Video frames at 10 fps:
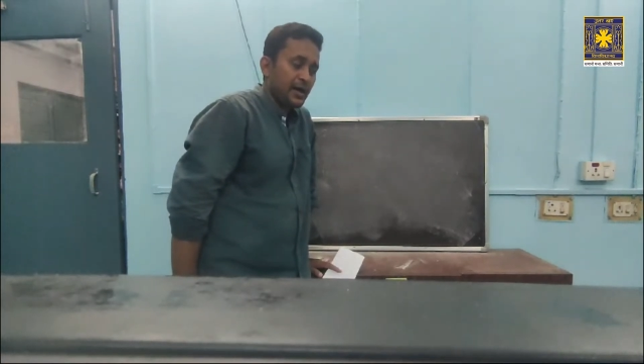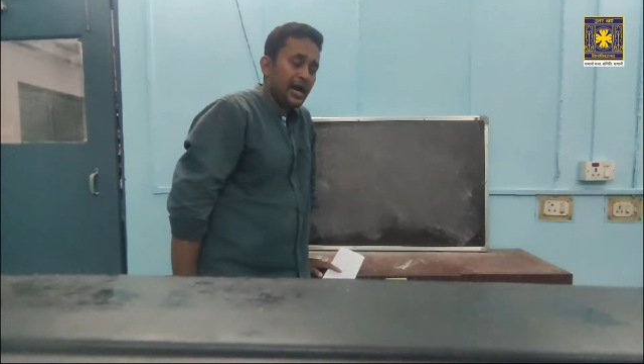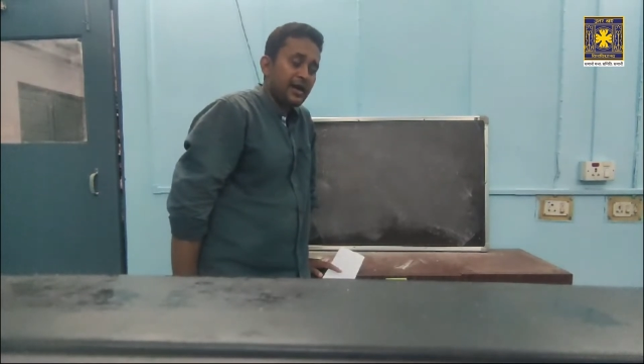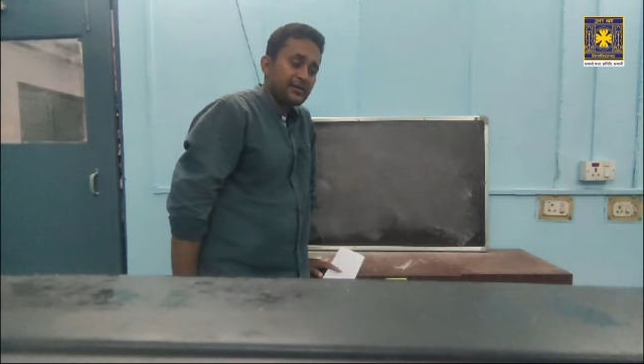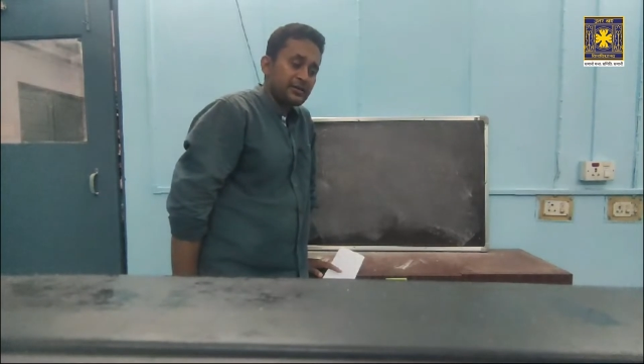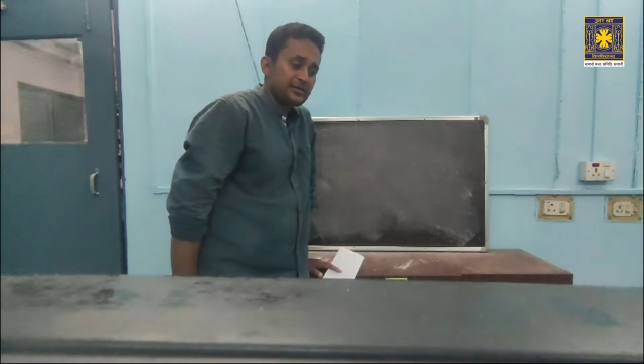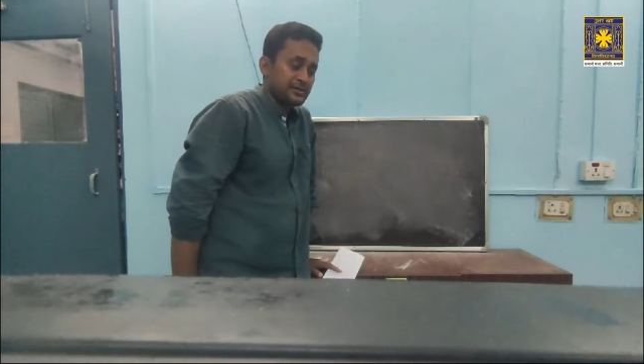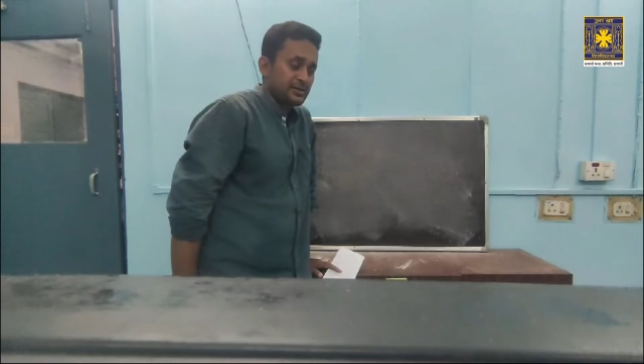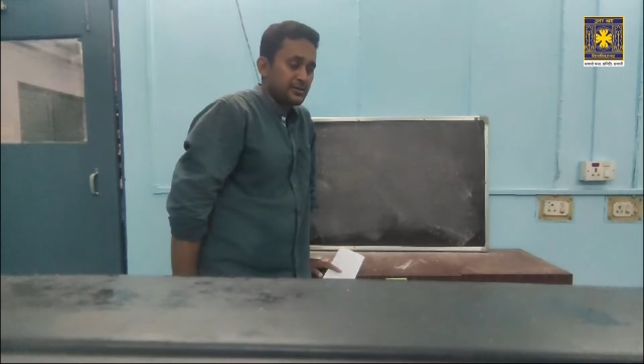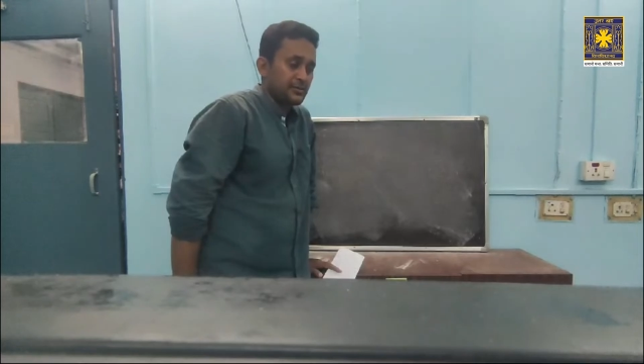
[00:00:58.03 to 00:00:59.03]

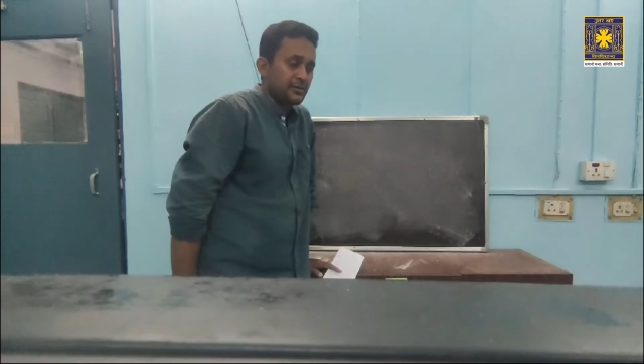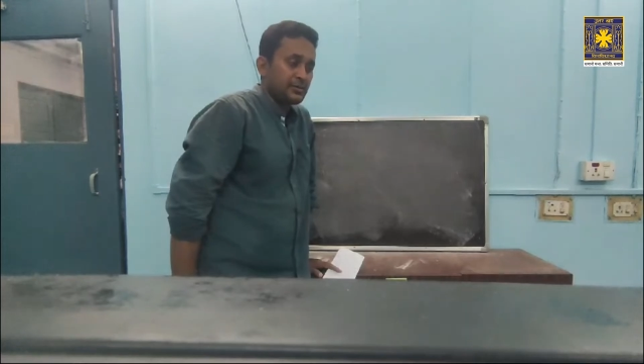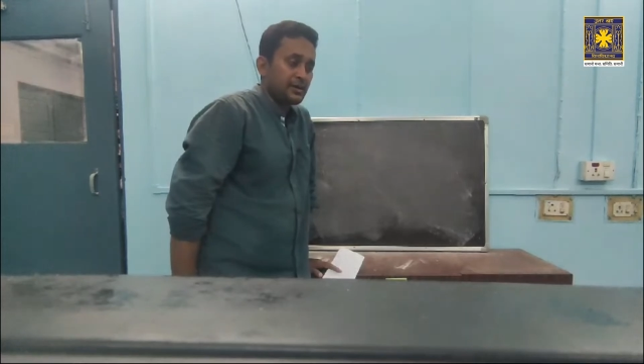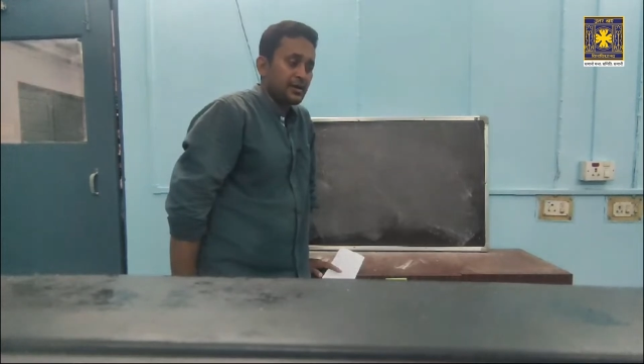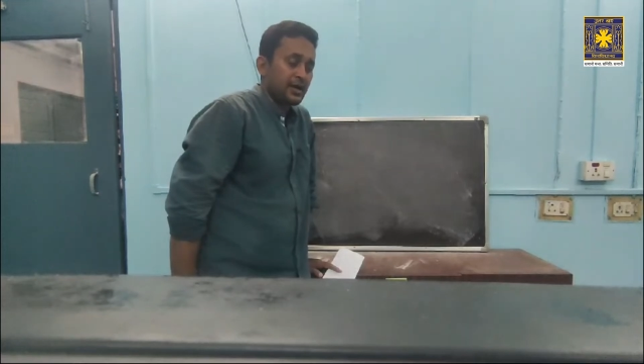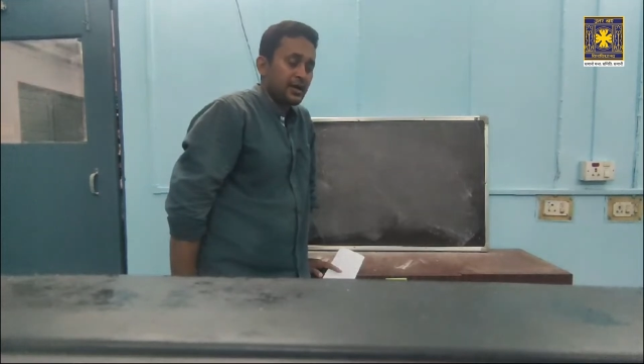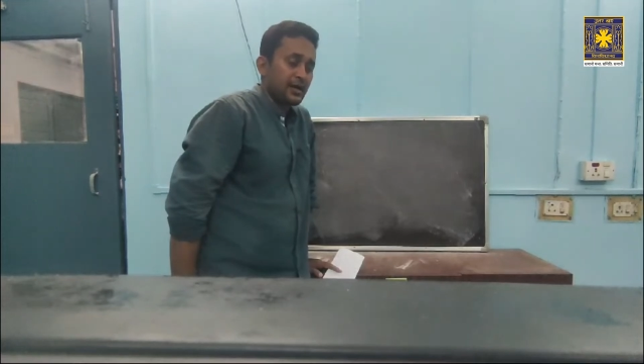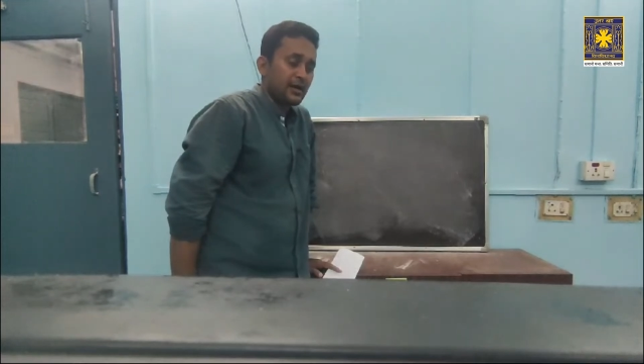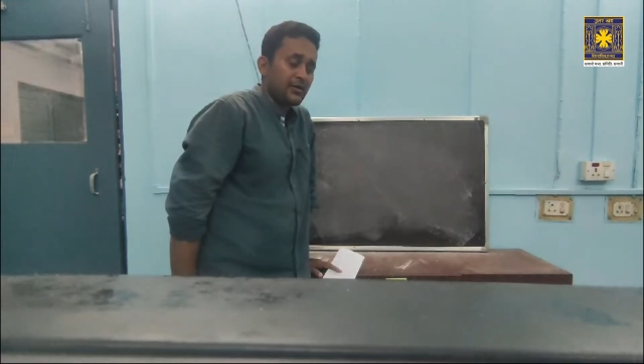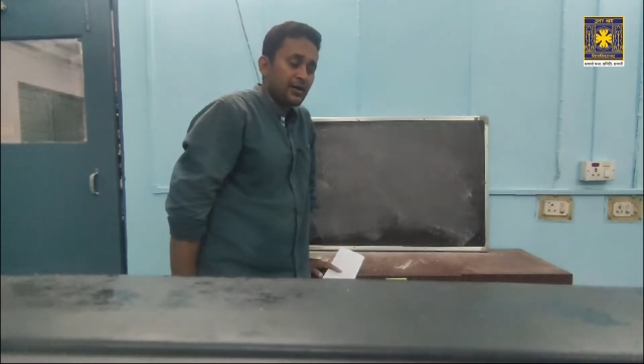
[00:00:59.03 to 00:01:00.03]
ionization or the
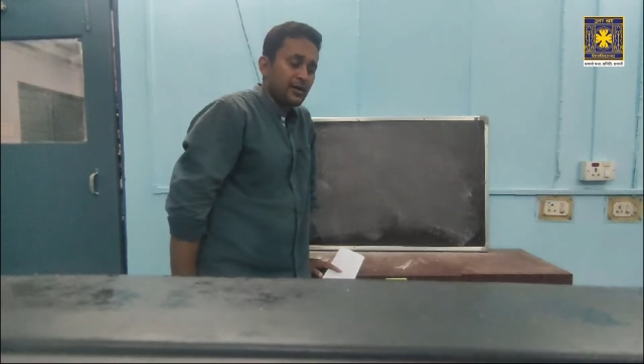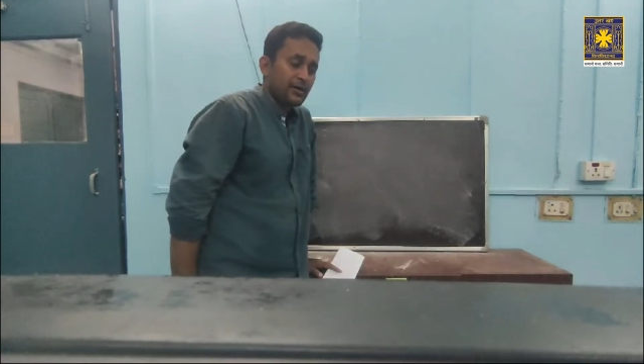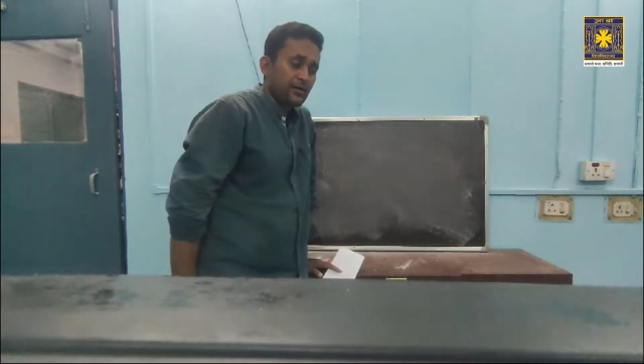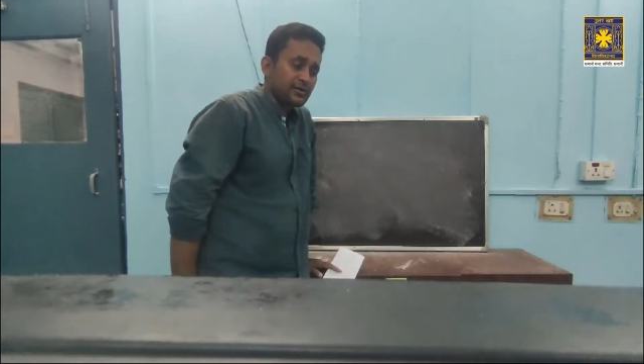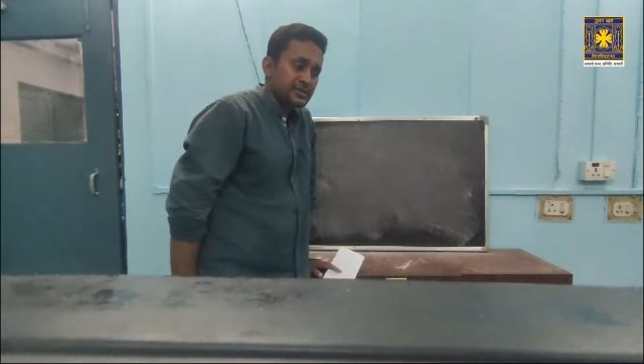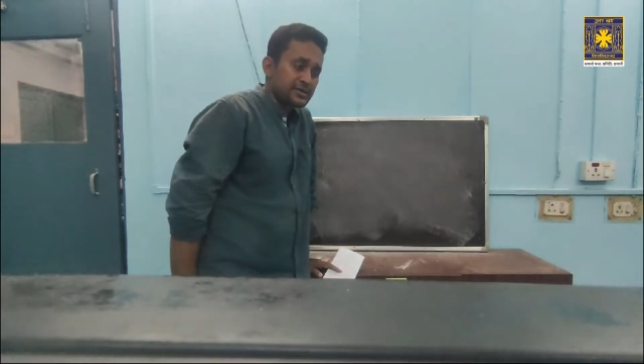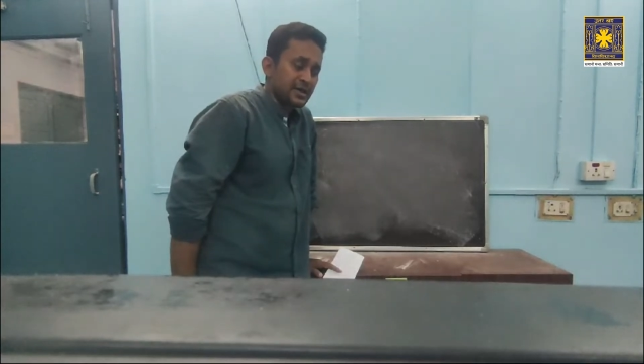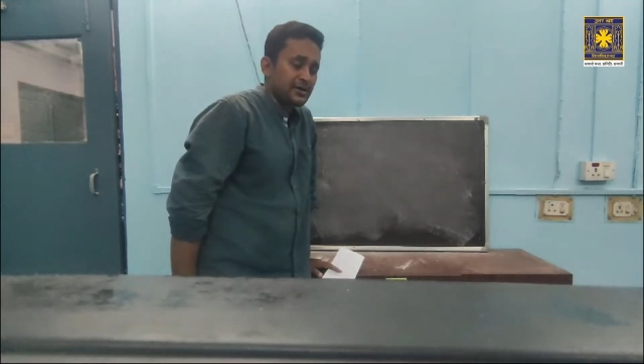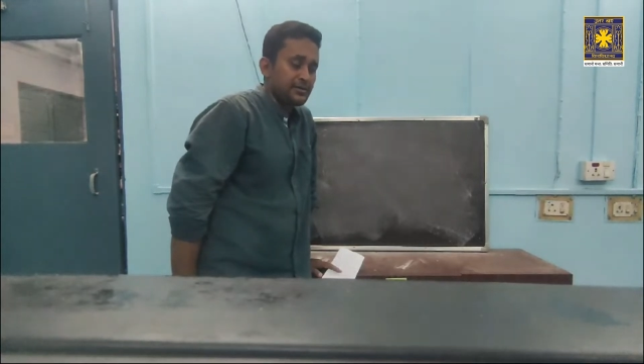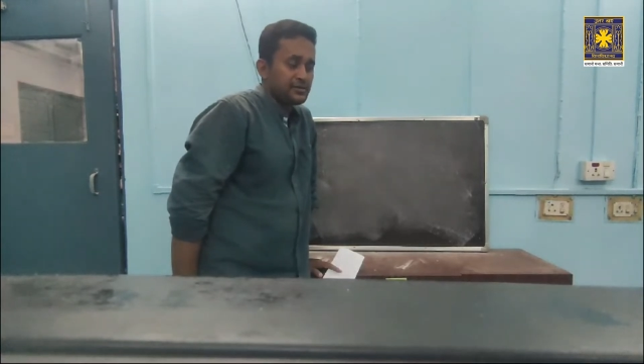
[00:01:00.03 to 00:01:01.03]
causes
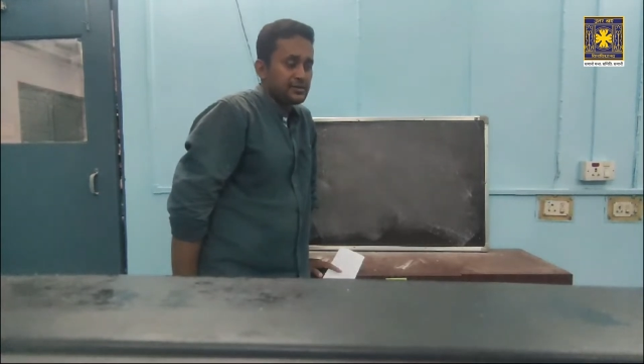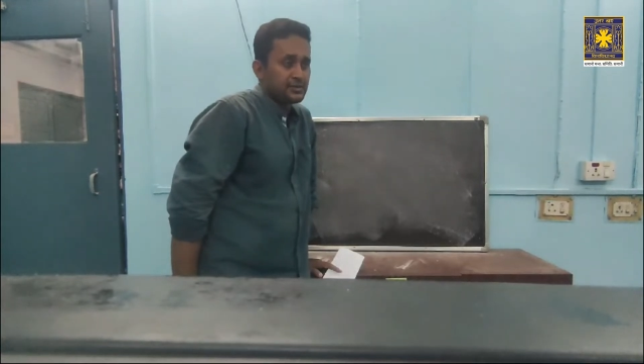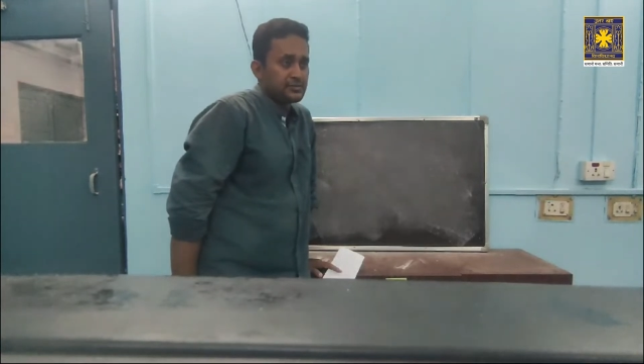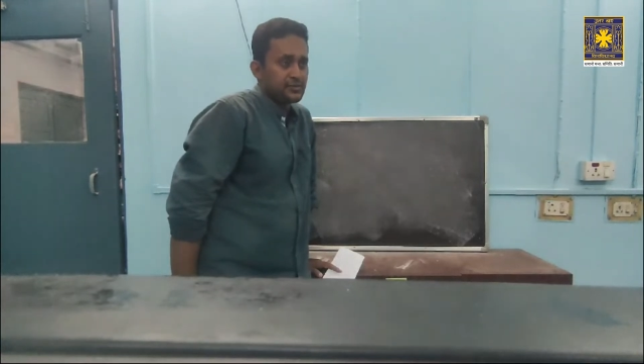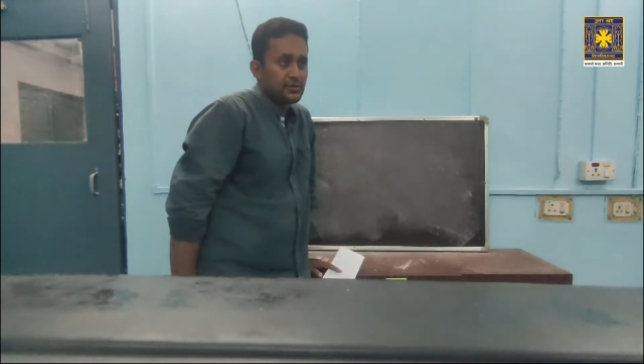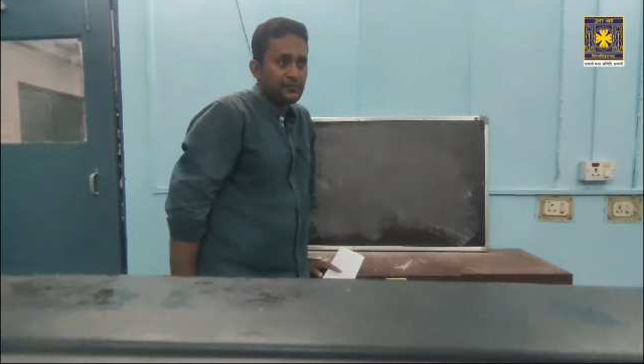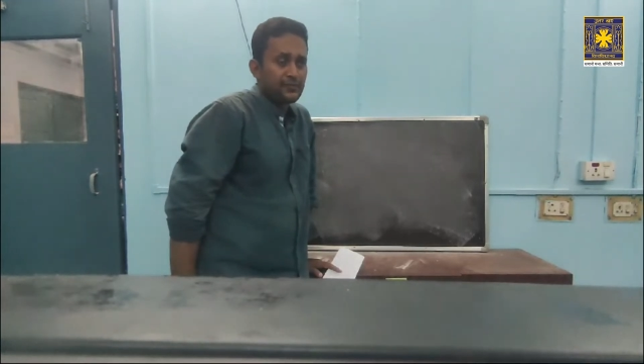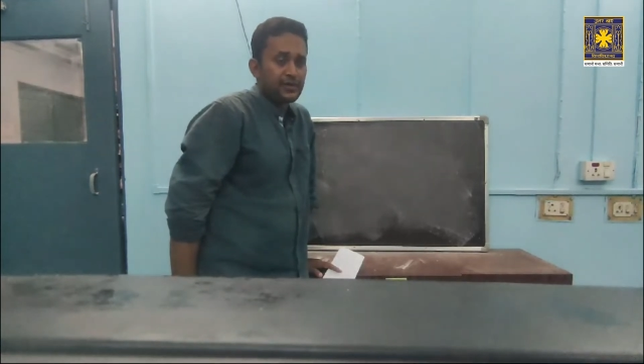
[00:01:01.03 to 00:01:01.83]
ionization of